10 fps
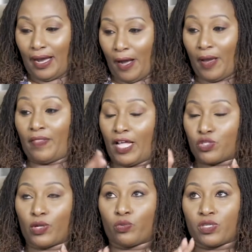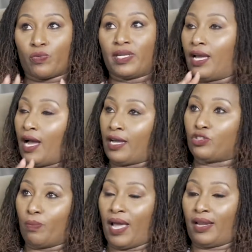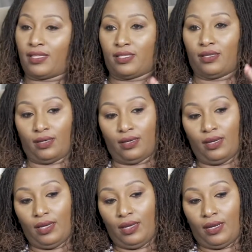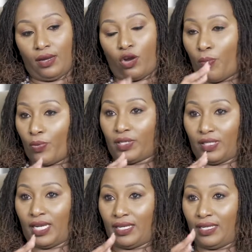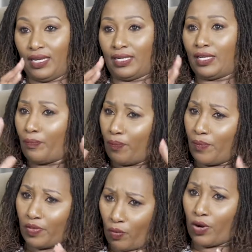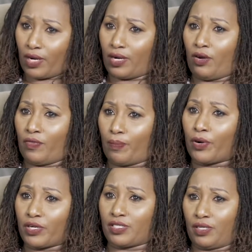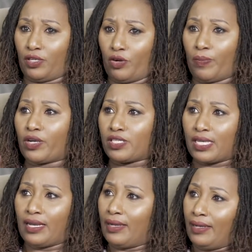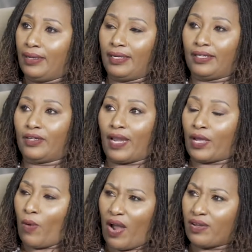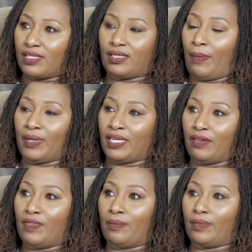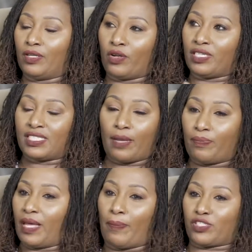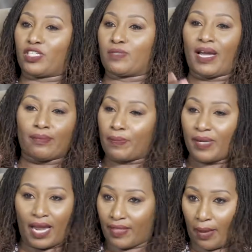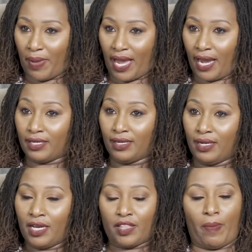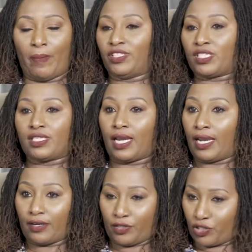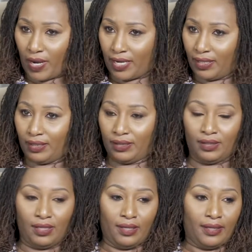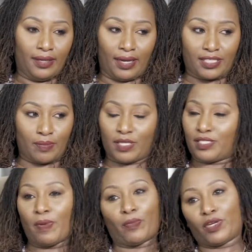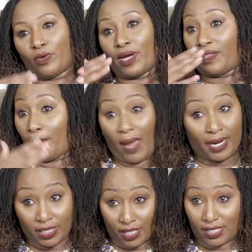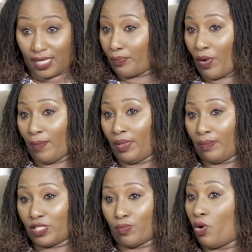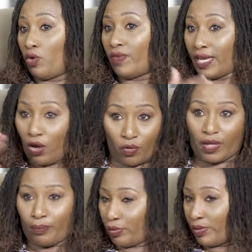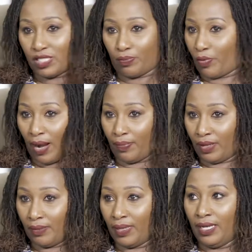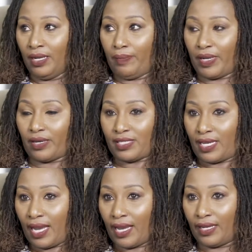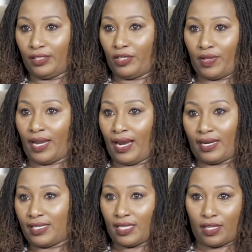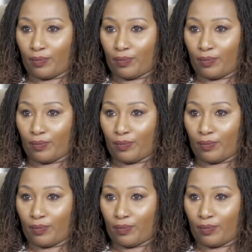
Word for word: uh, and that's why it was really hard to balance the corporate and and the the work of the person, you know, mm. because you're like, wow, is, I mean, give them, you know, is that, that person is my, maybe not that bad. They probably just need a lot of training. Uh, sometimes people didn't look at the managers the problem. It's more mm. like, oh, the employee's the problem, because again, you know, they're not gonna say